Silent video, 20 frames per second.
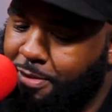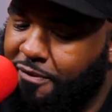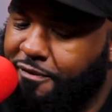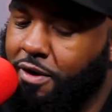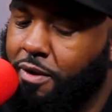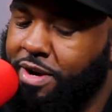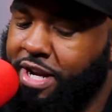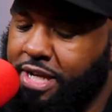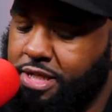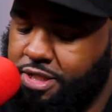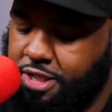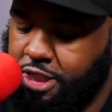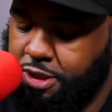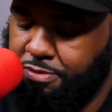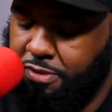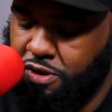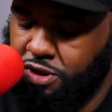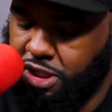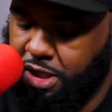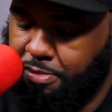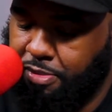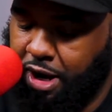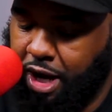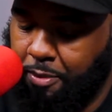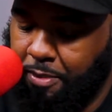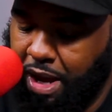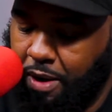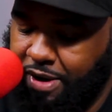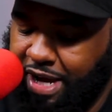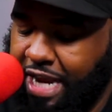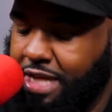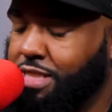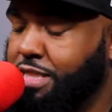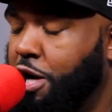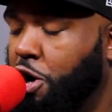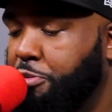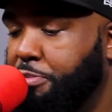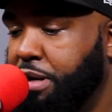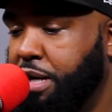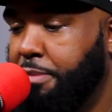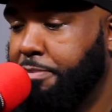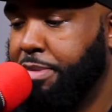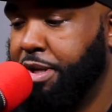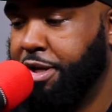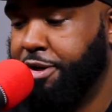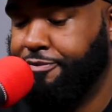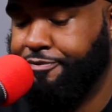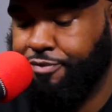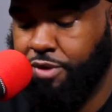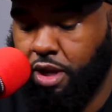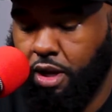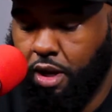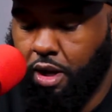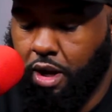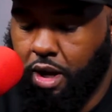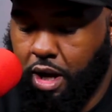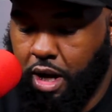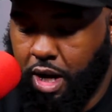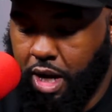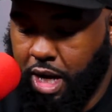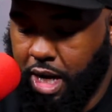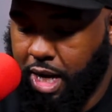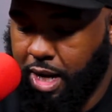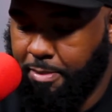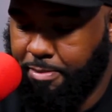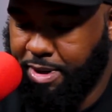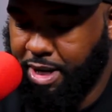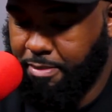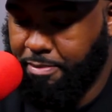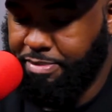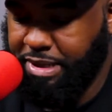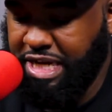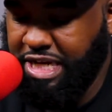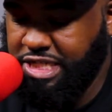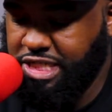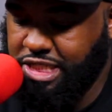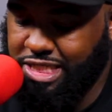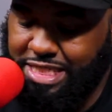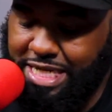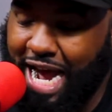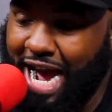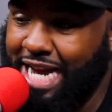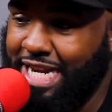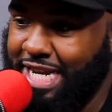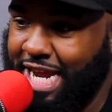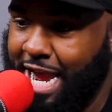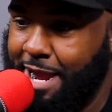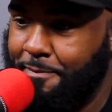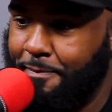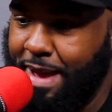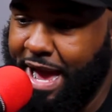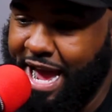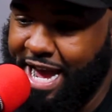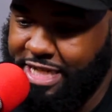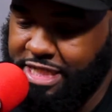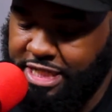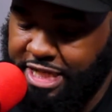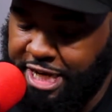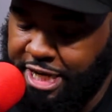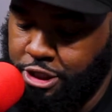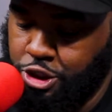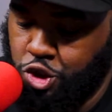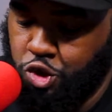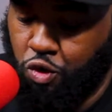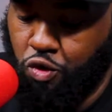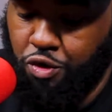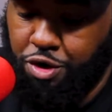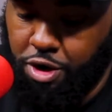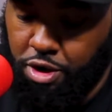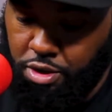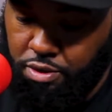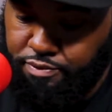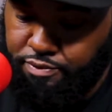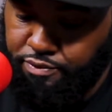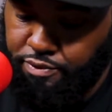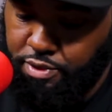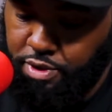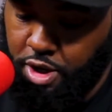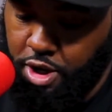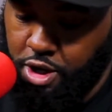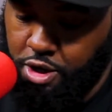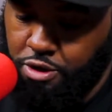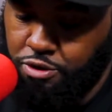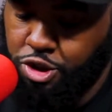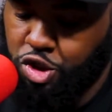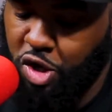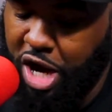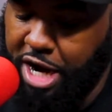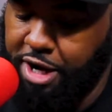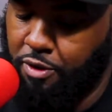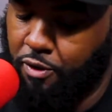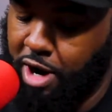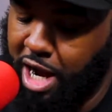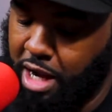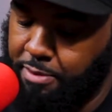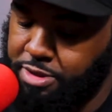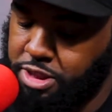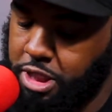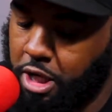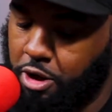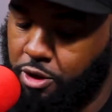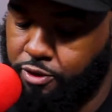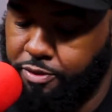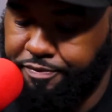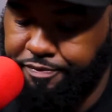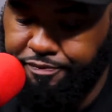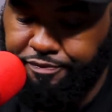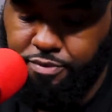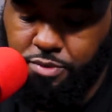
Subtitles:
Before we get to this music break, man, we gotta talk Bun B. Bun B shot a masked intruder who tried to rob his home.